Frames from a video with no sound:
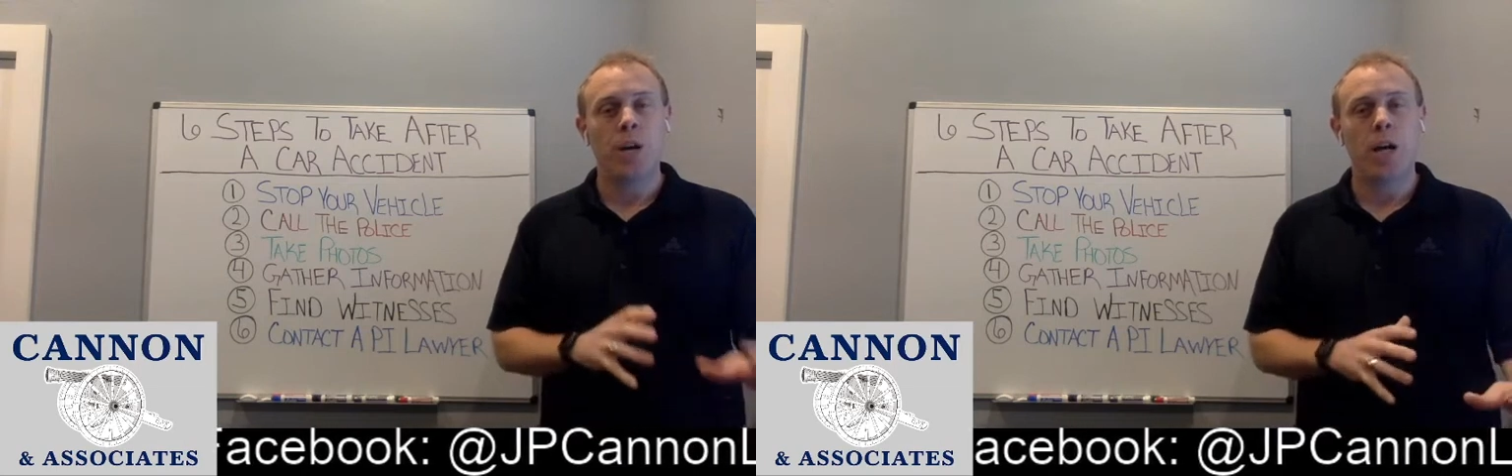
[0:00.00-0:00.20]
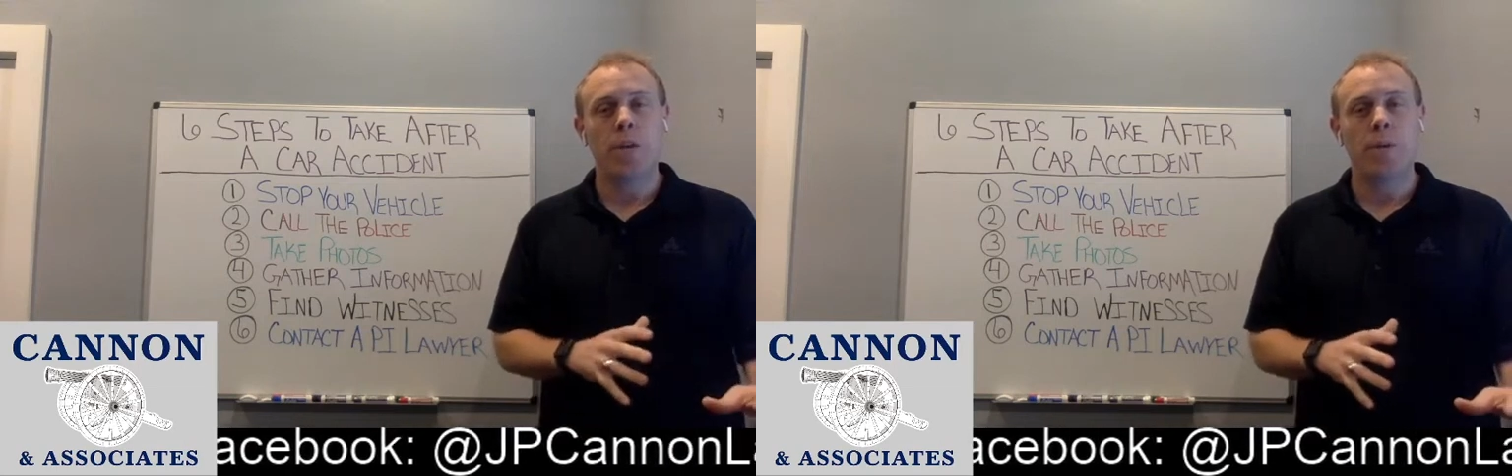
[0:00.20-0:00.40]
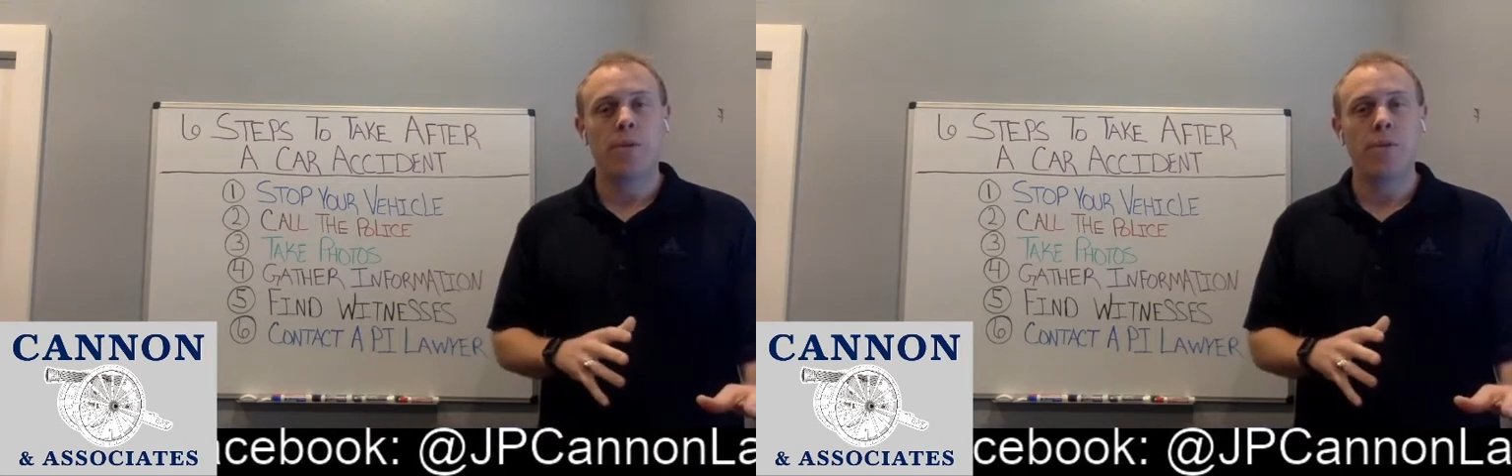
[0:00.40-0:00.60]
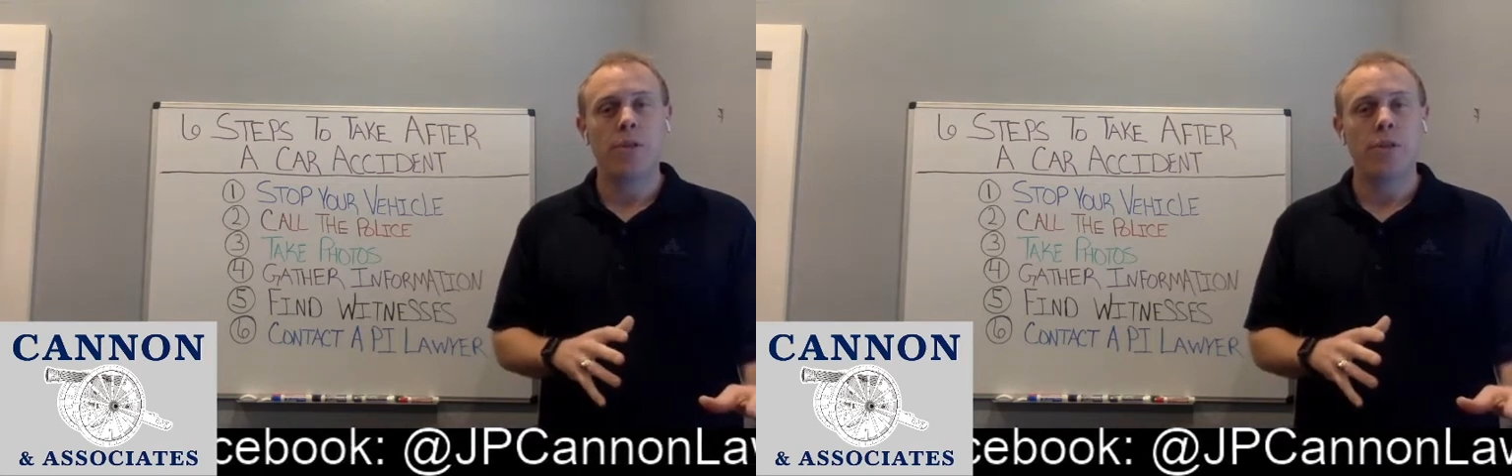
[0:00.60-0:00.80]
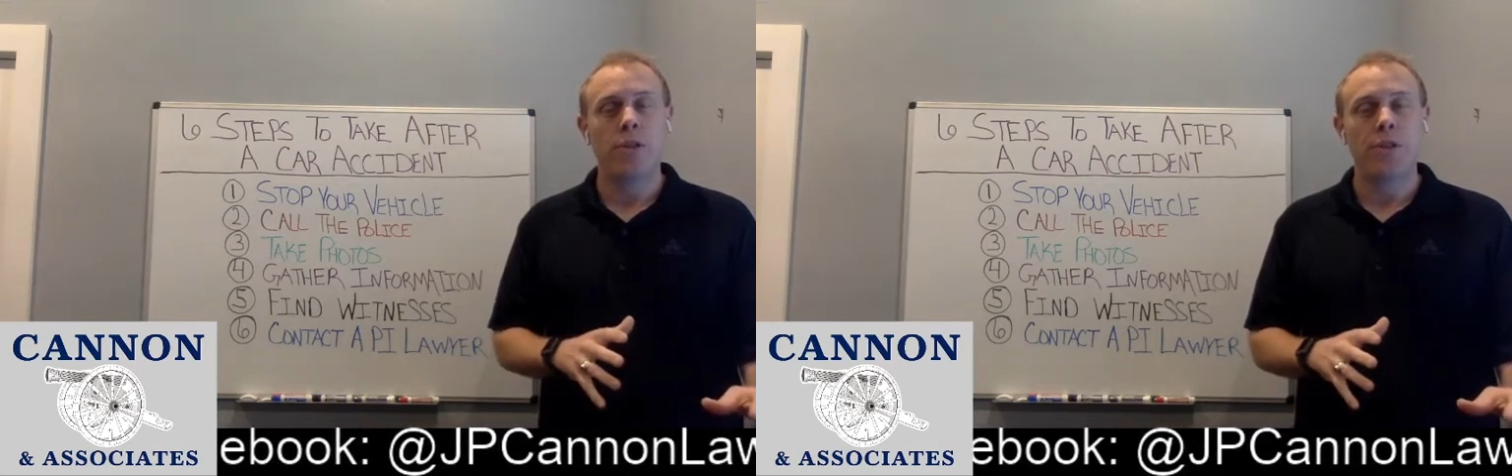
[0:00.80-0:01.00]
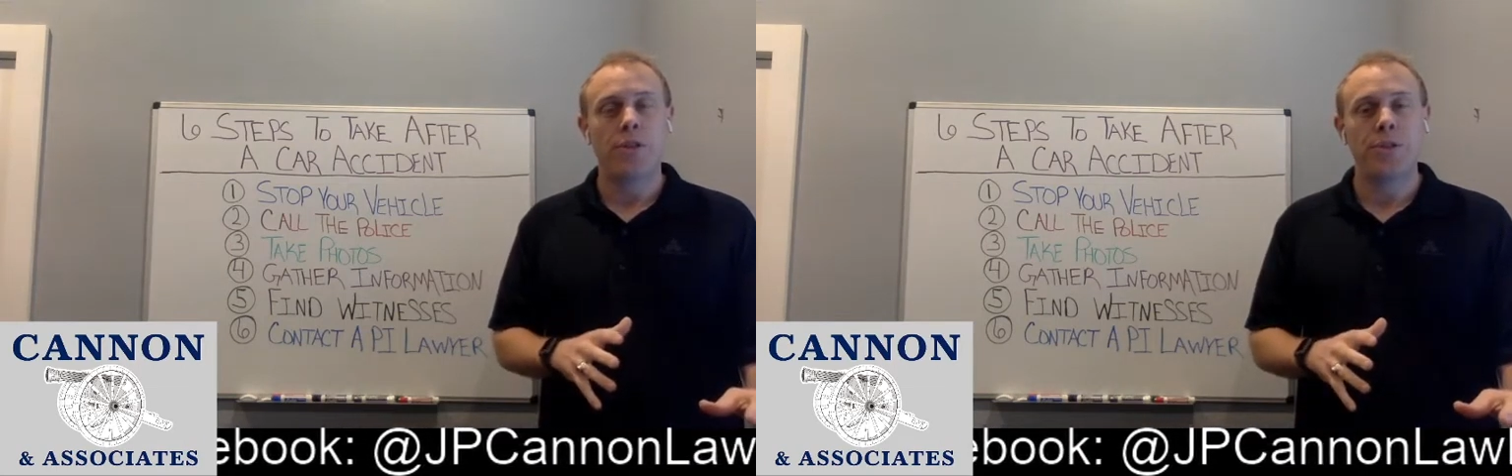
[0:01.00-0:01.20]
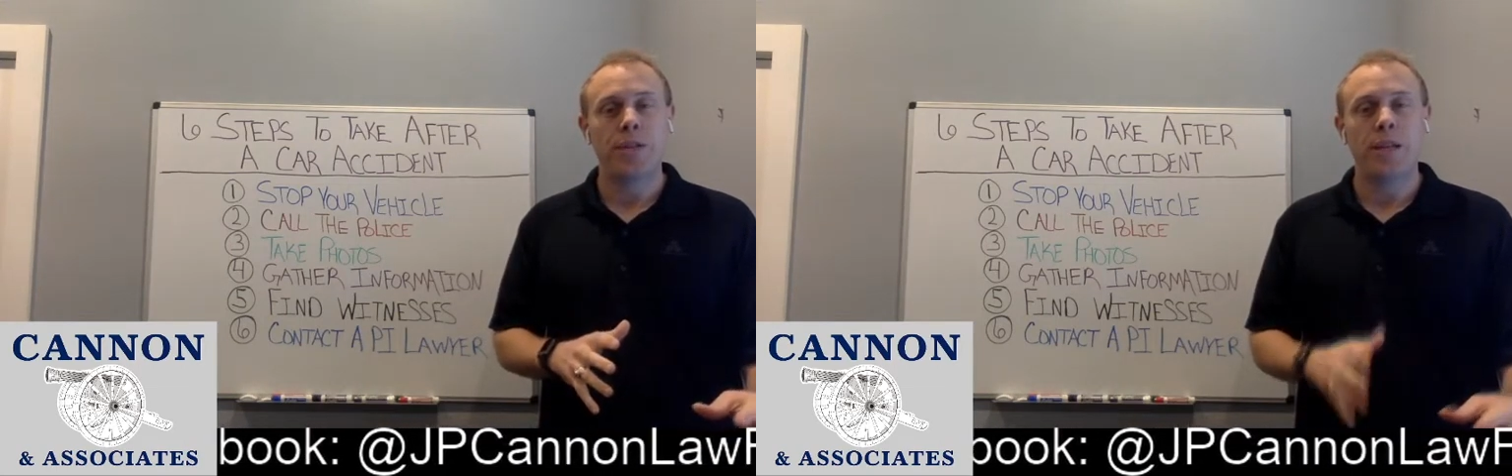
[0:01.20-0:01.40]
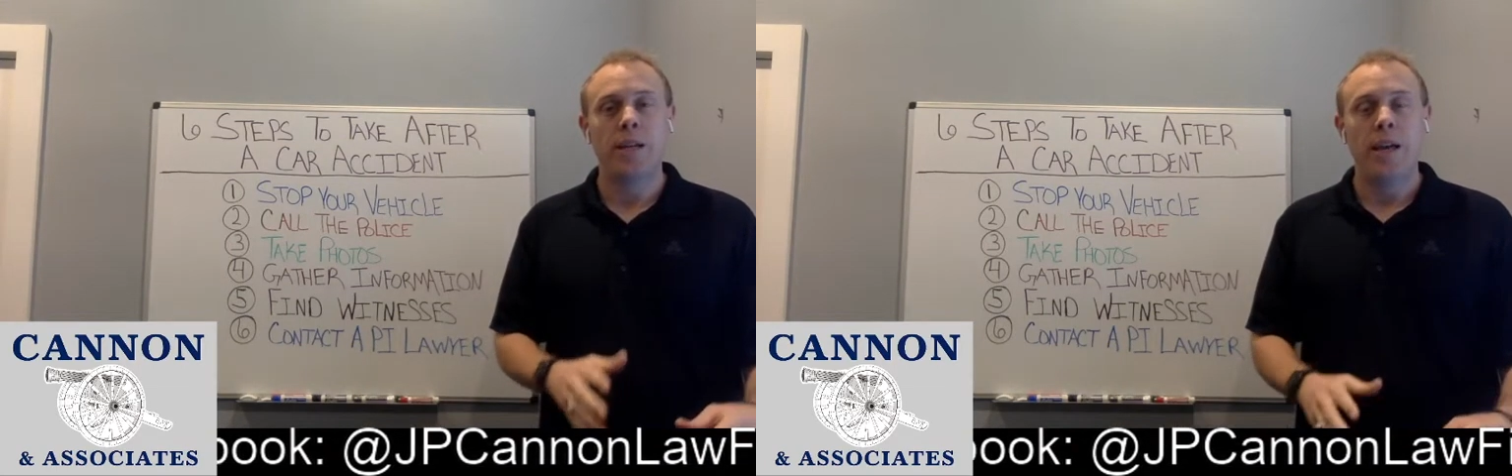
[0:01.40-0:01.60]
document everything that they
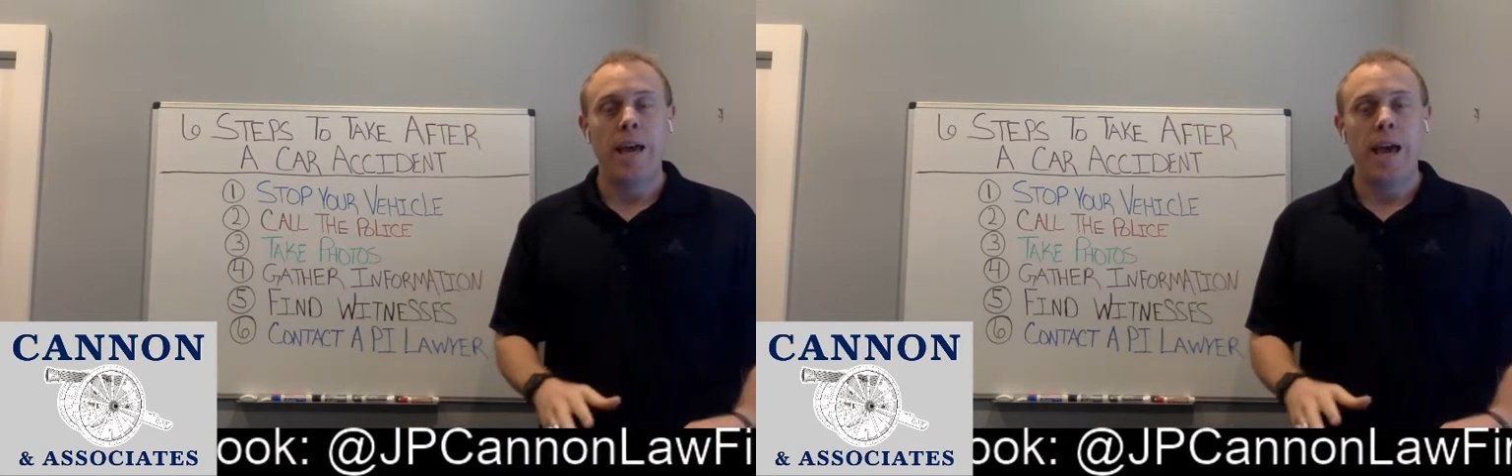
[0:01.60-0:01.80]
see,